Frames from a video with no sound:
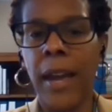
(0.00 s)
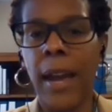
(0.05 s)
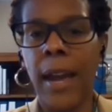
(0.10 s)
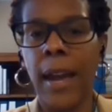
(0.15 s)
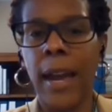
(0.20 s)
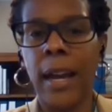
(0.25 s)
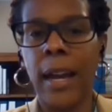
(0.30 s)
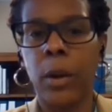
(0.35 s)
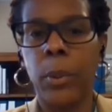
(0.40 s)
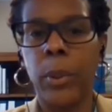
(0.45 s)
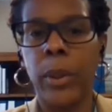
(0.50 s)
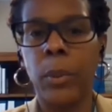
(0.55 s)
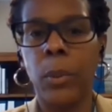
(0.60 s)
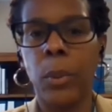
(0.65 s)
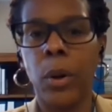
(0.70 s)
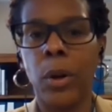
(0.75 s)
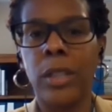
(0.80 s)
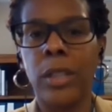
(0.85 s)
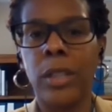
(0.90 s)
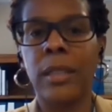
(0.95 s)
of that equity
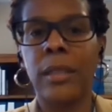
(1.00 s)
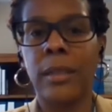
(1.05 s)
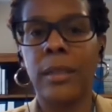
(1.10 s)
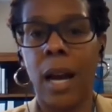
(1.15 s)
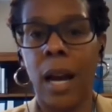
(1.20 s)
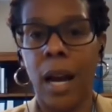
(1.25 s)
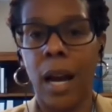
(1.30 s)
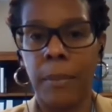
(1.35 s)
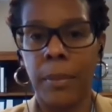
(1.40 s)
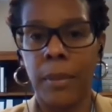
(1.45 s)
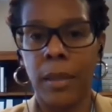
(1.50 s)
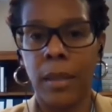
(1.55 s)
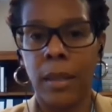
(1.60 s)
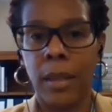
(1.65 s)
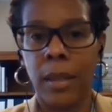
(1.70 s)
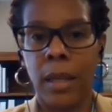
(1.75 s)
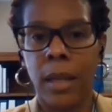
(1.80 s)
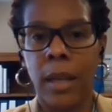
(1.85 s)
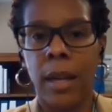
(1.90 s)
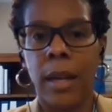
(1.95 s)
work stopped.
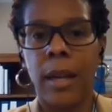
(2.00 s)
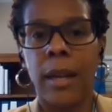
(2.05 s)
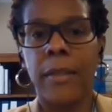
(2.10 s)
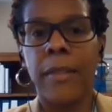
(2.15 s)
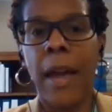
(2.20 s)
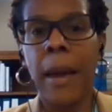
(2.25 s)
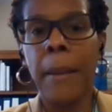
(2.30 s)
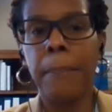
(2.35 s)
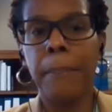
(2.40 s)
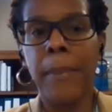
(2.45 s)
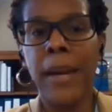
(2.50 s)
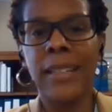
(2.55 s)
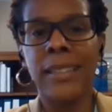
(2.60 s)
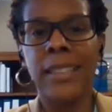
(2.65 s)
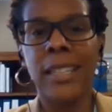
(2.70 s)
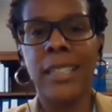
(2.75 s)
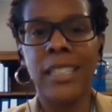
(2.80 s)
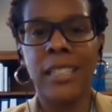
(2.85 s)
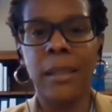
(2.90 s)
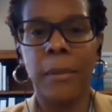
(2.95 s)
That
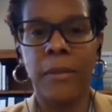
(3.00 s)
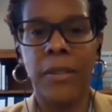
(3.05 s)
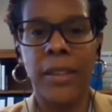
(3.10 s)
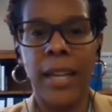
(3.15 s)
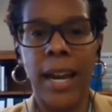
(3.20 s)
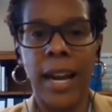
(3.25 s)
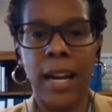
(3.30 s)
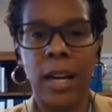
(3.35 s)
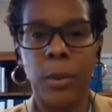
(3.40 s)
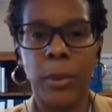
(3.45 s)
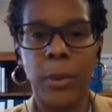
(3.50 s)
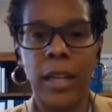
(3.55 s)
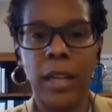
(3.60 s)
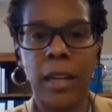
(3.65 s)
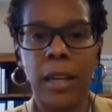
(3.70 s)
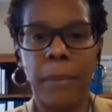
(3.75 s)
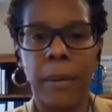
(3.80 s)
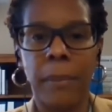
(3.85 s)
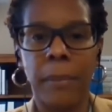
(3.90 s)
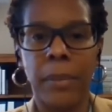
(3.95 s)
meant that some of the equity
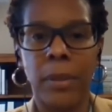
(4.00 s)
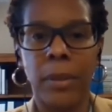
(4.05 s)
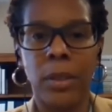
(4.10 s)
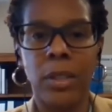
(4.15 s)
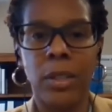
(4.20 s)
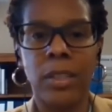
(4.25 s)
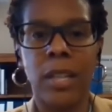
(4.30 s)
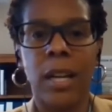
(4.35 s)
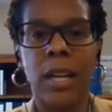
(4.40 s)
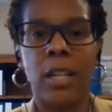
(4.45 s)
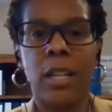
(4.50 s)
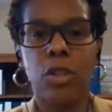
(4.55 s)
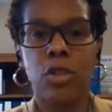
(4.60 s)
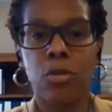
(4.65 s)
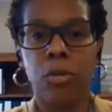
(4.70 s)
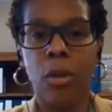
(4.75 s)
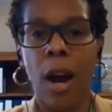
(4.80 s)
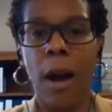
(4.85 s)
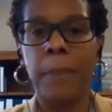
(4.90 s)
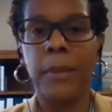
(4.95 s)
members
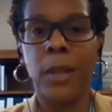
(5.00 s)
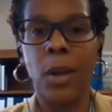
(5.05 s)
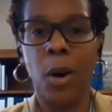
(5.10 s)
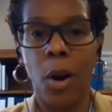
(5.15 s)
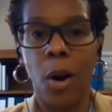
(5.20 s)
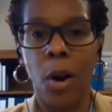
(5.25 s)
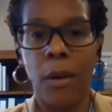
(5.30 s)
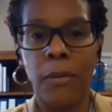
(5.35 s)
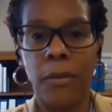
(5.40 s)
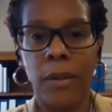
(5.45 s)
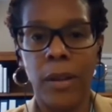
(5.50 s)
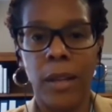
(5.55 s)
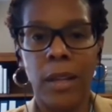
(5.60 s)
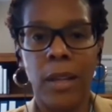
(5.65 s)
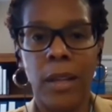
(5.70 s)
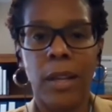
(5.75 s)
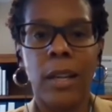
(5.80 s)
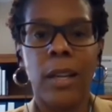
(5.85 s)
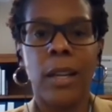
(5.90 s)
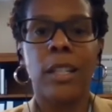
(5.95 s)
dropped off.
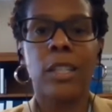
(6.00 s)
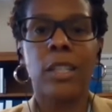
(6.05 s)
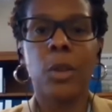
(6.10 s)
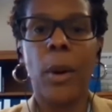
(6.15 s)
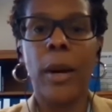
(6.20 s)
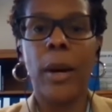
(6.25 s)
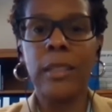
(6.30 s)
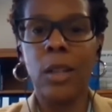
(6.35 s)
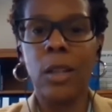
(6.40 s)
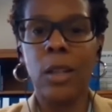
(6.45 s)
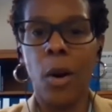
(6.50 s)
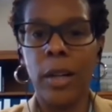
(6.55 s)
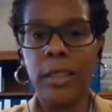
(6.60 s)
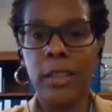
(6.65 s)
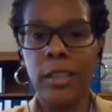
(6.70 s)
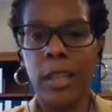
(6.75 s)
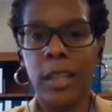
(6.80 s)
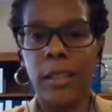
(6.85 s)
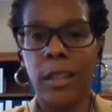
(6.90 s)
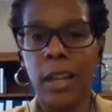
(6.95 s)
So I
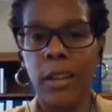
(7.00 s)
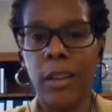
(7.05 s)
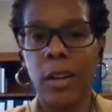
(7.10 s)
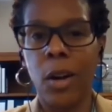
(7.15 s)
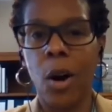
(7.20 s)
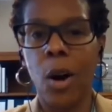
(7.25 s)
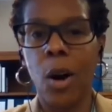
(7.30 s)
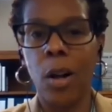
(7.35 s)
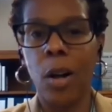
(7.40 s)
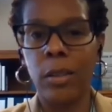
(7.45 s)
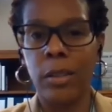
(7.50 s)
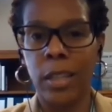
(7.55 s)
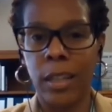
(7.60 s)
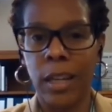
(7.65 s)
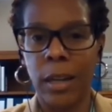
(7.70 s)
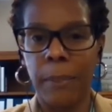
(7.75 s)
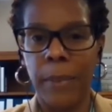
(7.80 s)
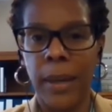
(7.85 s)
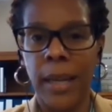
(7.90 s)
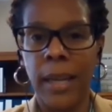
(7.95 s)
launched another call
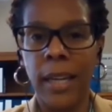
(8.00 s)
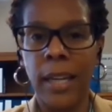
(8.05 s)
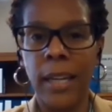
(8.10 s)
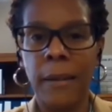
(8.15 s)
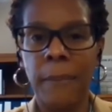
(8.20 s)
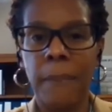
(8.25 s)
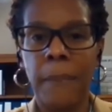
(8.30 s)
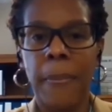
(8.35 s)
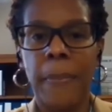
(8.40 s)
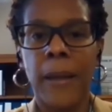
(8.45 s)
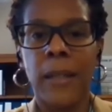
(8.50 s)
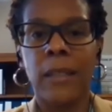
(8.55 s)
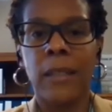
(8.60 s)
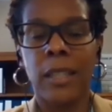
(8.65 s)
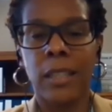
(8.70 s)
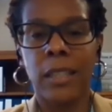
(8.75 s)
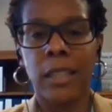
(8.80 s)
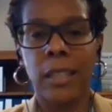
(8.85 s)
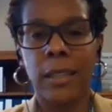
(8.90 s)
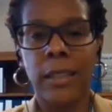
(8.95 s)
to committee
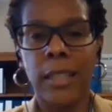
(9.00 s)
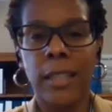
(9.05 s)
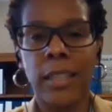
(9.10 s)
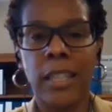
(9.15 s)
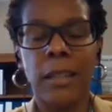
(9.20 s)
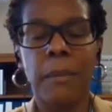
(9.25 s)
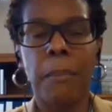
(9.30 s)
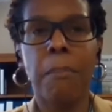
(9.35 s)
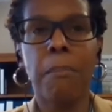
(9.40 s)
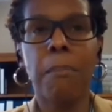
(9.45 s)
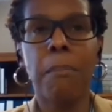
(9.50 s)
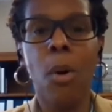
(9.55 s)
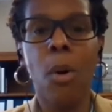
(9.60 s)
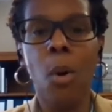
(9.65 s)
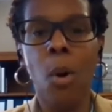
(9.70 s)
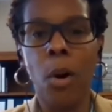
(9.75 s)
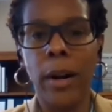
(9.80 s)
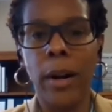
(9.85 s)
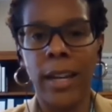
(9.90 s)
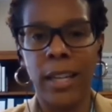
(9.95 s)
to solicit
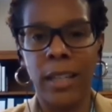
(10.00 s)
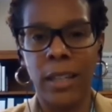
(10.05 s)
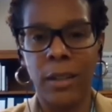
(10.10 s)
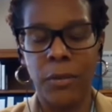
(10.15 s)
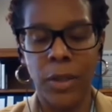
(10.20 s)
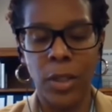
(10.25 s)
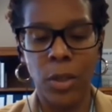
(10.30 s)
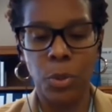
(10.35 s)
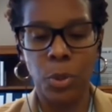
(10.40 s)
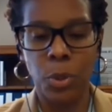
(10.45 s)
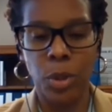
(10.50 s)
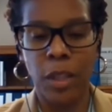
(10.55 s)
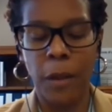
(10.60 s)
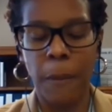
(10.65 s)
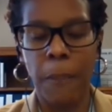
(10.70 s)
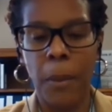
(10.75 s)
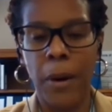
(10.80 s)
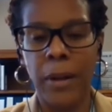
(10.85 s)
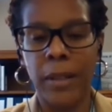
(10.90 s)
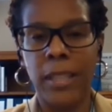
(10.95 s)
more individuals
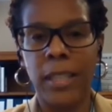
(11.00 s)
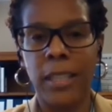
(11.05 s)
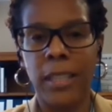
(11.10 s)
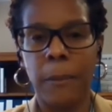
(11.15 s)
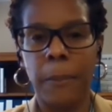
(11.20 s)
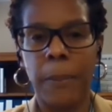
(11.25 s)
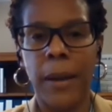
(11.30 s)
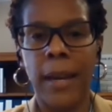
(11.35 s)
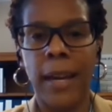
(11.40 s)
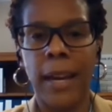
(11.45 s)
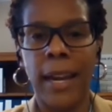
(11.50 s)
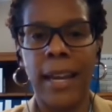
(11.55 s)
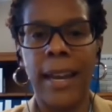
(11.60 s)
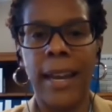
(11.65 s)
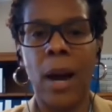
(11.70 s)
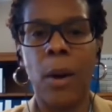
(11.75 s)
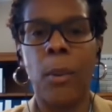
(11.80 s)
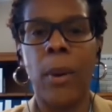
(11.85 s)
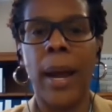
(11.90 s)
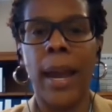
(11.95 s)
to participate
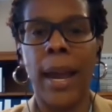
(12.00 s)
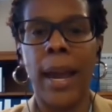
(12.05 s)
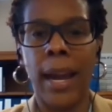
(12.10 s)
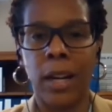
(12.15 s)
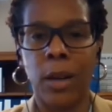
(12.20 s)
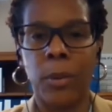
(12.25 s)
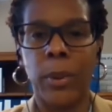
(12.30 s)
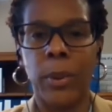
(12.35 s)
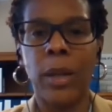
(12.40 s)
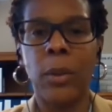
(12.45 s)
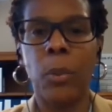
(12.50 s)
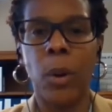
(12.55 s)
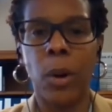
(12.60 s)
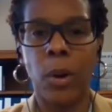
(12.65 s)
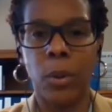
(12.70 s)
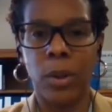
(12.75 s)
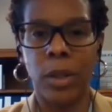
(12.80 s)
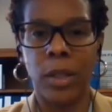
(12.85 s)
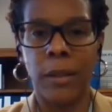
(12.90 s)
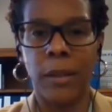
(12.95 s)
in our equity
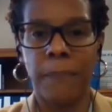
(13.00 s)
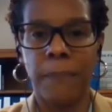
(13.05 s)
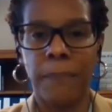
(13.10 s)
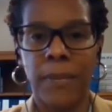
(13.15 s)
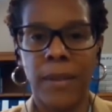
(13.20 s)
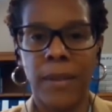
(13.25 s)
work.